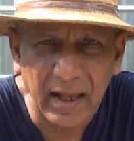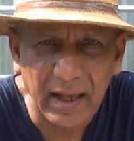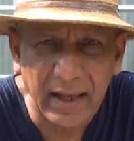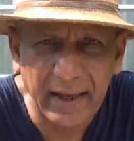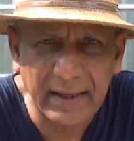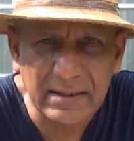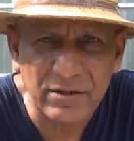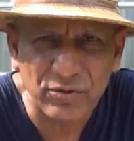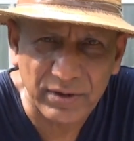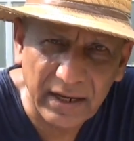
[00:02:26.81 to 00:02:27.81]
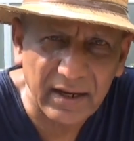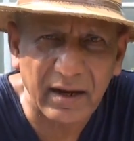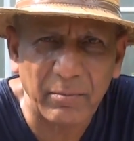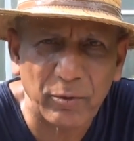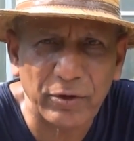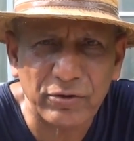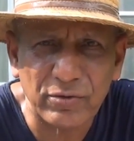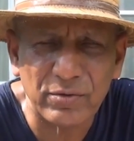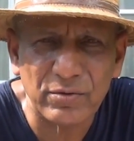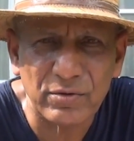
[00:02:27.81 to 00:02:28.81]
And today I'm going
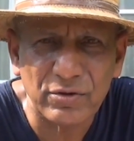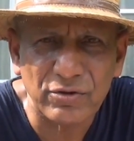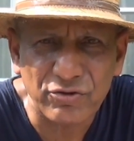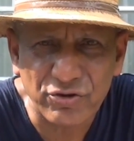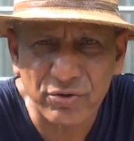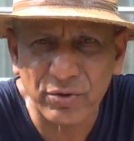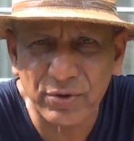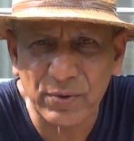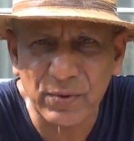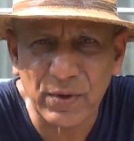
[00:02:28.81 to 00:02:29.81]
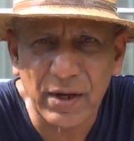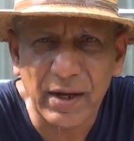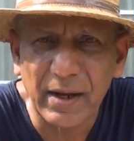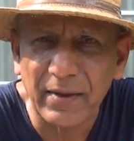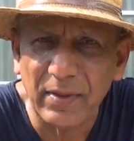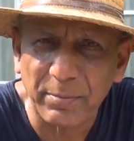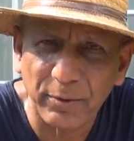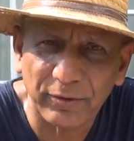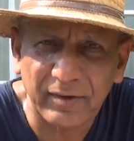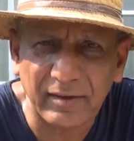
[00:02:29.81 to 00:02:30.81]
to show you the
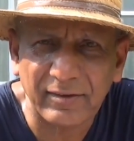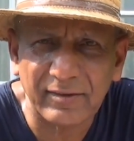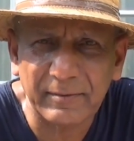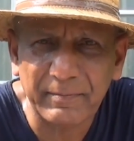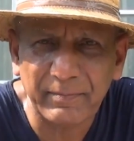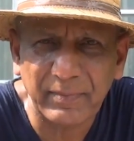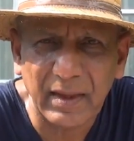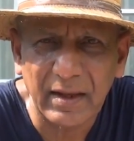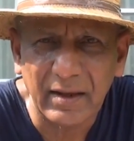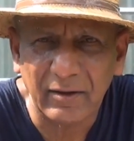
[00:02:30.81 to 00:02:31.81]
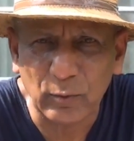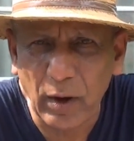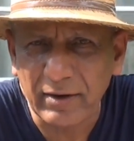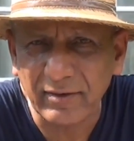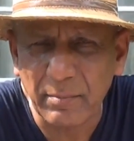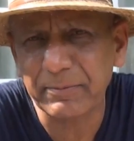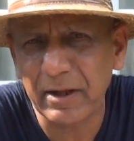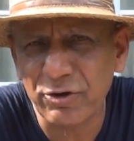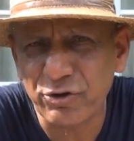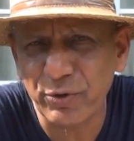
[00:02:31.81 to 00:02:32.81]
process. It's quite simple. So
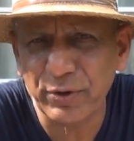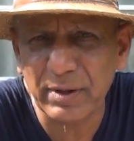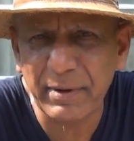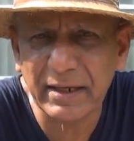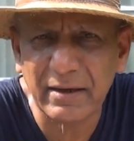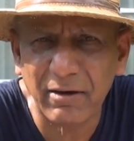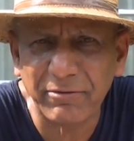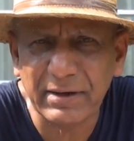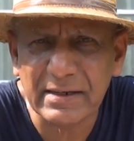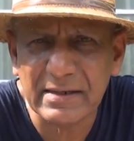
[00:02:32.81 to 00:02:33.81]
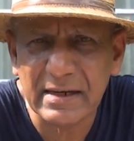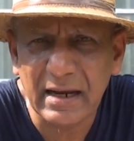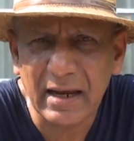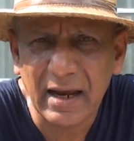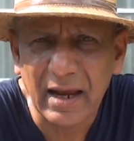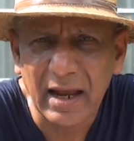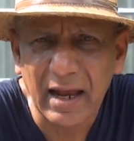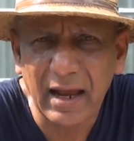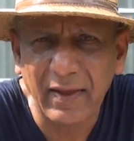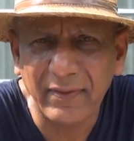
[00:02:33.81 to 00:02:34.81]
I'll show you the making of it
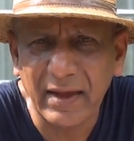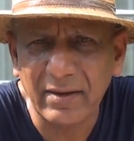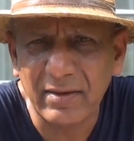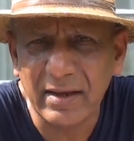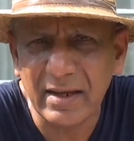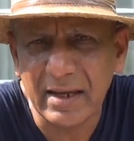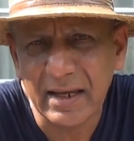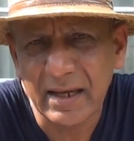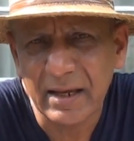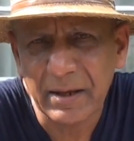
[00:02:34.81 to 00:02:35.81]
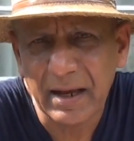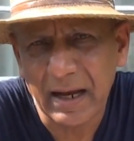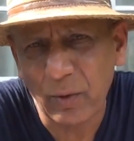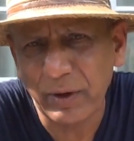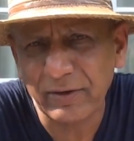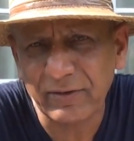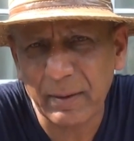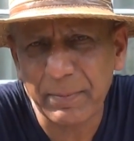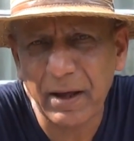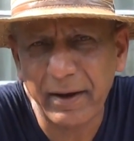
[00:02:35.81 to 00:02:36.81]
and then how it's
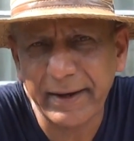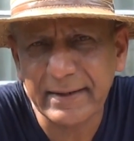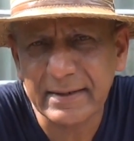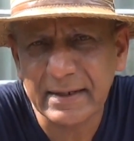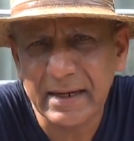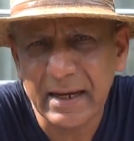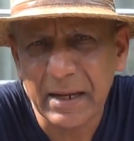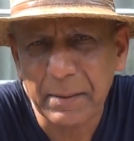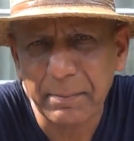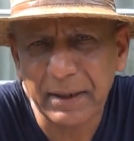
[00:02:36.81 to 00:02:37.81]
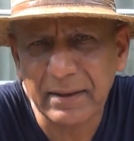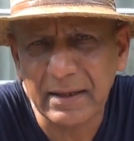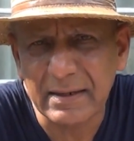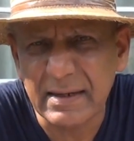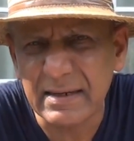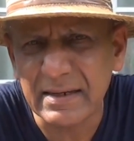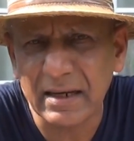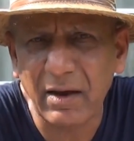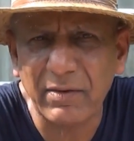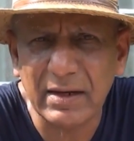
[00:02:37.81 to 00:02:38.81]
applied, but the
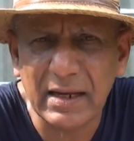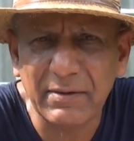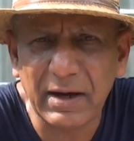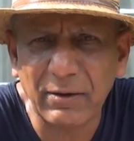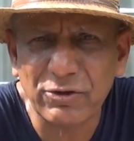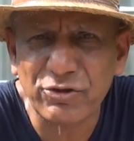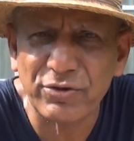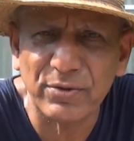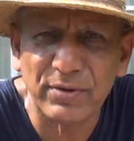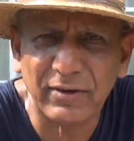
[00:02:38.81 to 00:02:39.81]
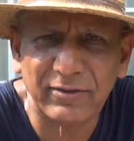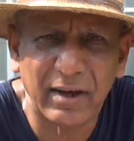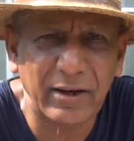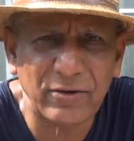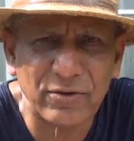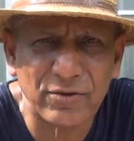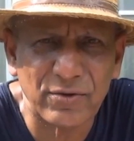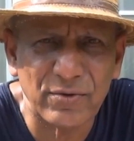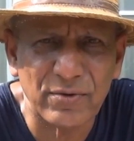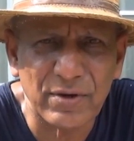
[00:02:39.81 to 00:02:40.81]
detail I will leave out. Should you decide to